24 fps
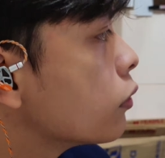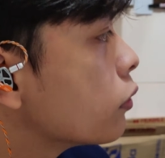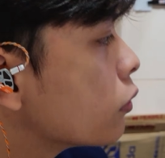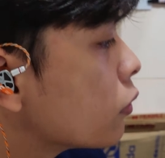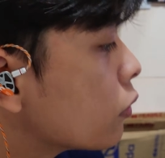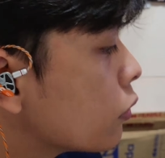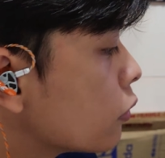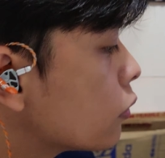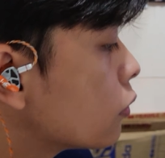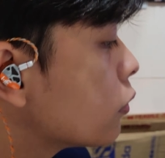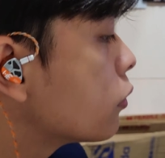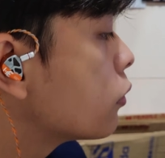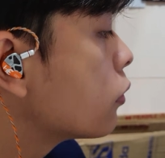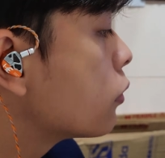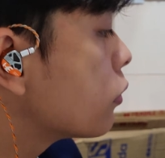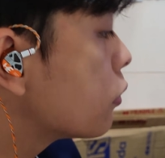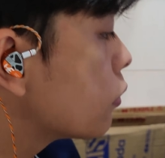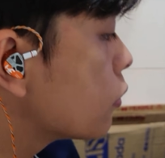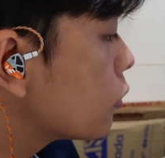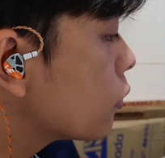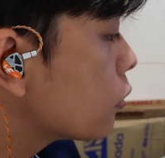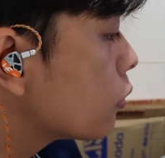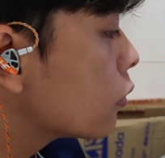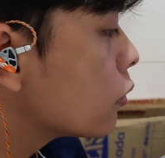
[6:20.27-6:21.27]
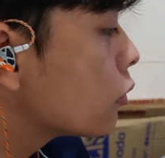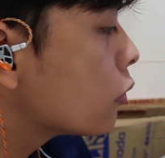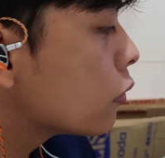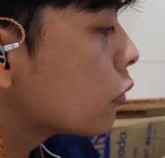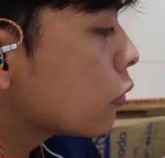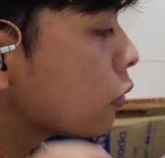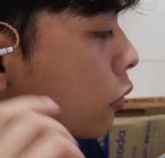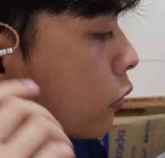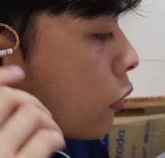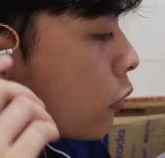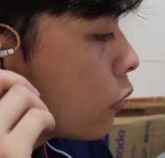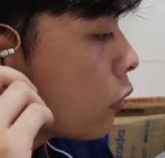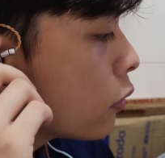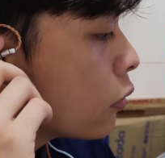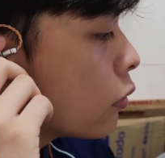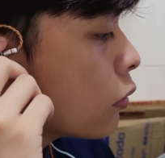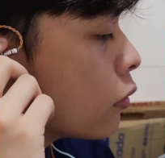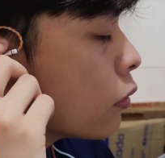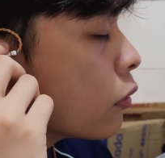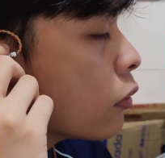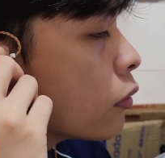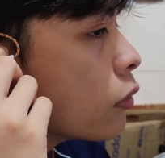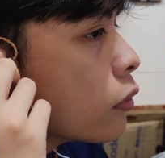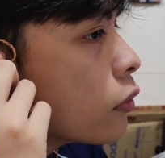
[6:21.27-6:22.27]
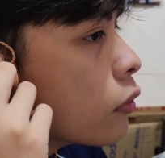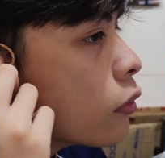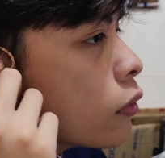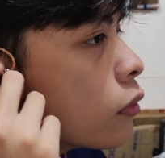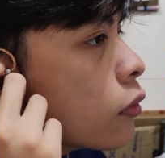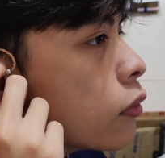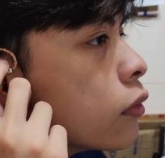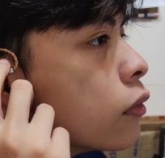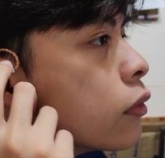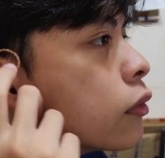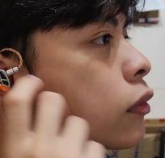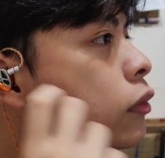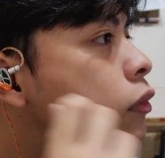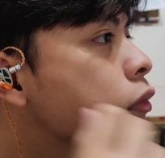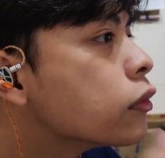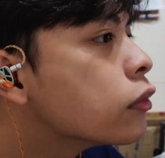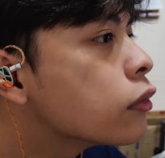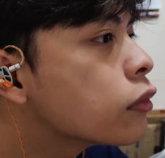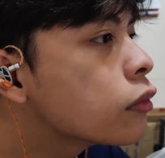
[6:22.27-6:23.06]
of song due to the V shape building up on like the